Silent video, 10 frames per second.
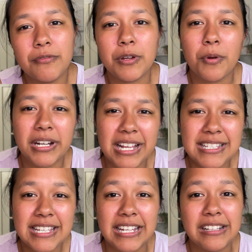
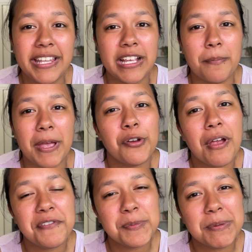reorganizing, and cleaning up my
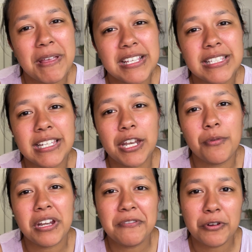craft room space, getting
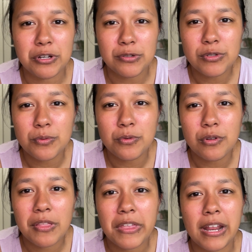ready for a new
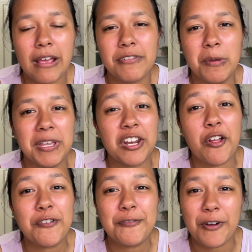tool that I have coming in
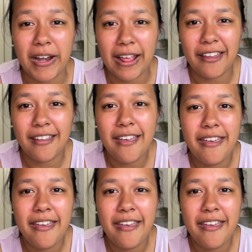on Friday.